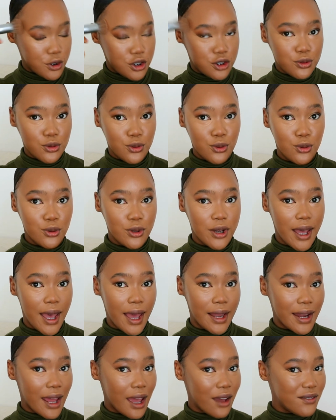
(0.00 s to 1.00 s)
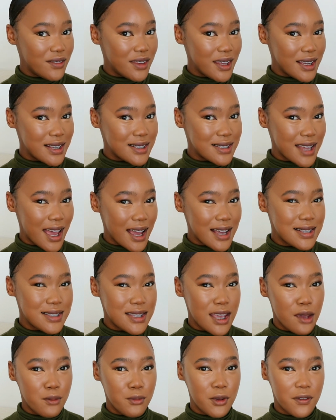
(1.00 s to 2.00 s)
do and have the exact
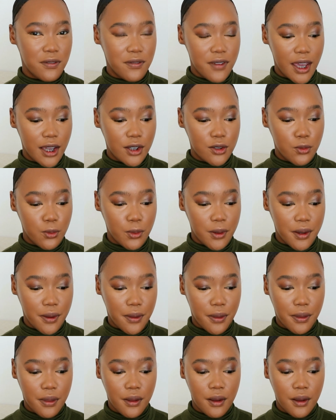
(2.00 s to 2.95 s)
same effect with